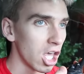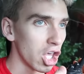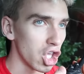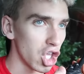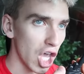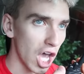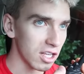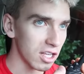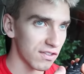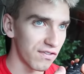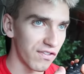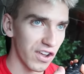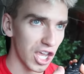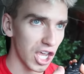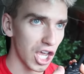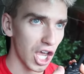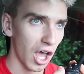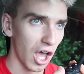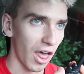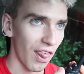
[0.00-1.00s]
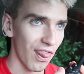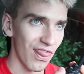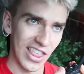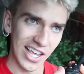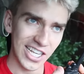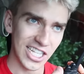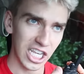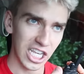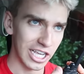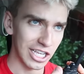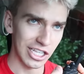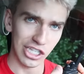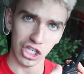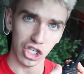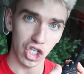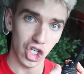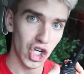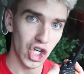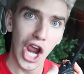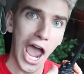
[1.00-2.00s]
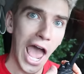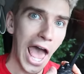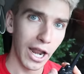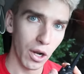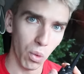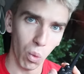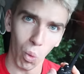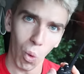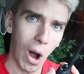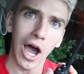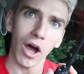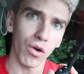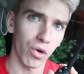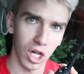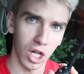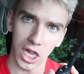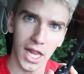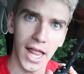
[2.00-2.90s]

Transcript: Yes, Vy, this is Chad Wild